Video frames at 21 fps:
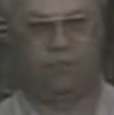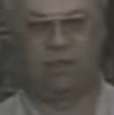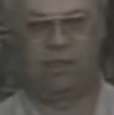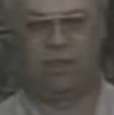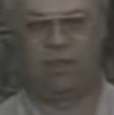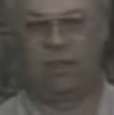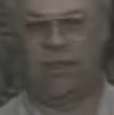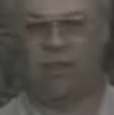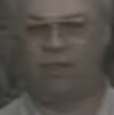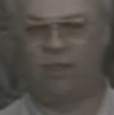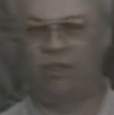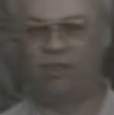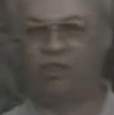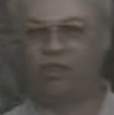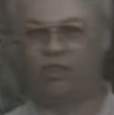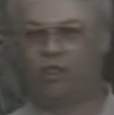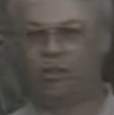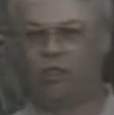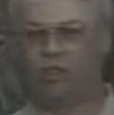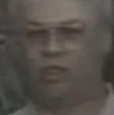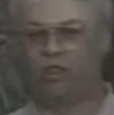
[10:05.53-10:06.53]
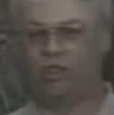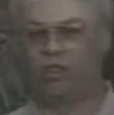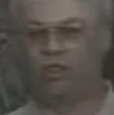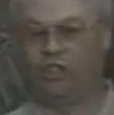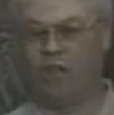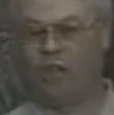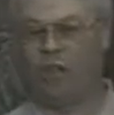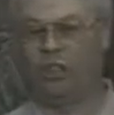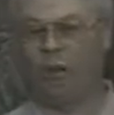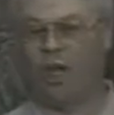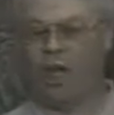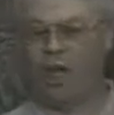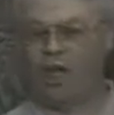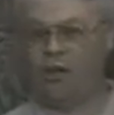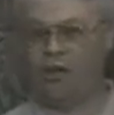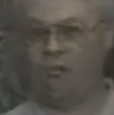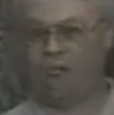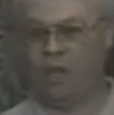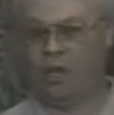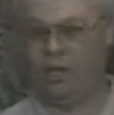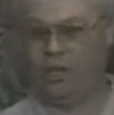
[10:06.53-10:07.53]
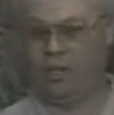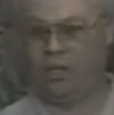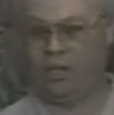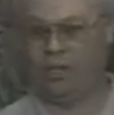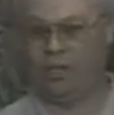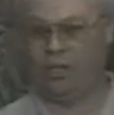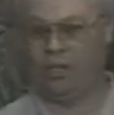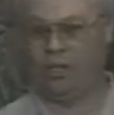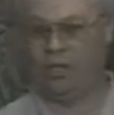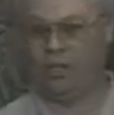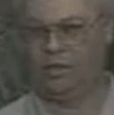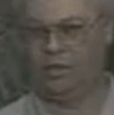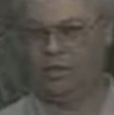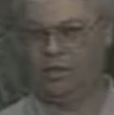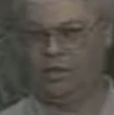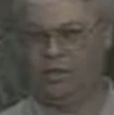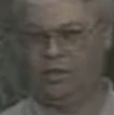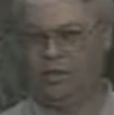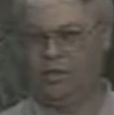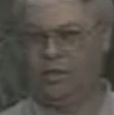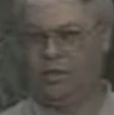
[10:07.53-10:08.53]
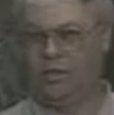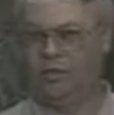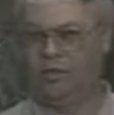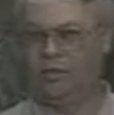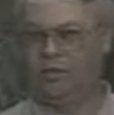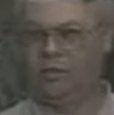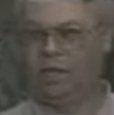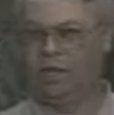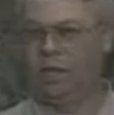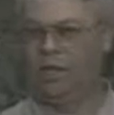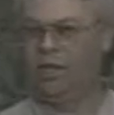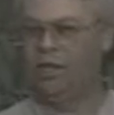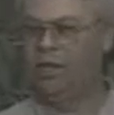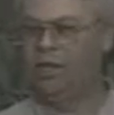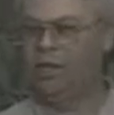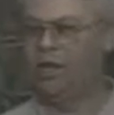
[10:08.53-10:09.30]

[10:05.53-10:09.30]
Now those words jump out at me. Okay?